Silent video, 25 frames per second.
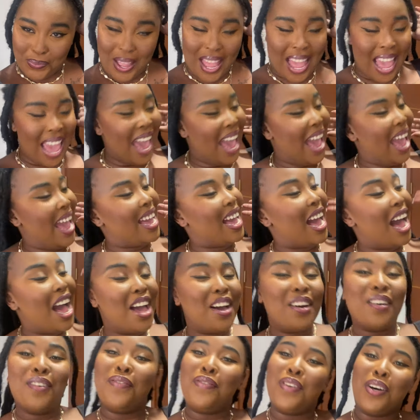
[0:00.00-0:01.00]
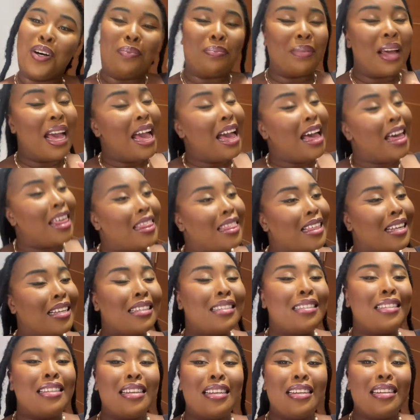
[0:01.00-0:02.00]
Hey, I have filmed.
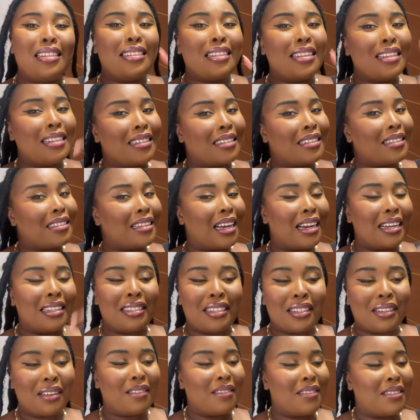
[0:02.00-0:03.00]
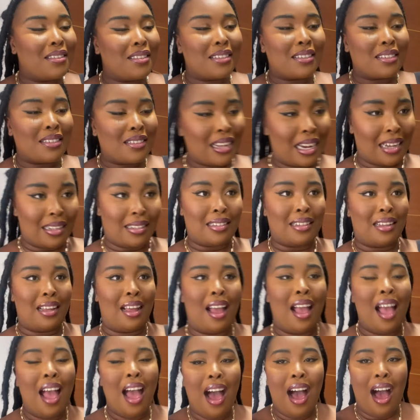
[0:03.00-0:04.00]
This is exciting. Oh, this is exciting.
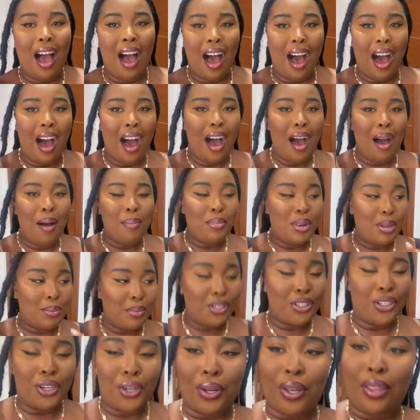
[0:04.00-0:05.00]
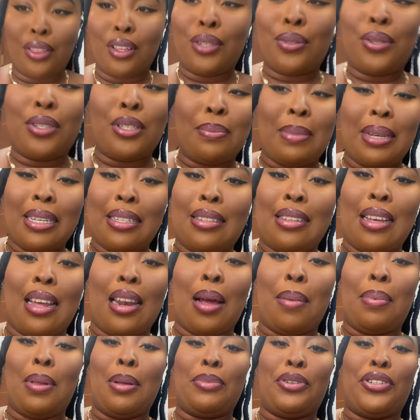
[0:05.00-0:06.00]
Let me show you. This was my setup. Let me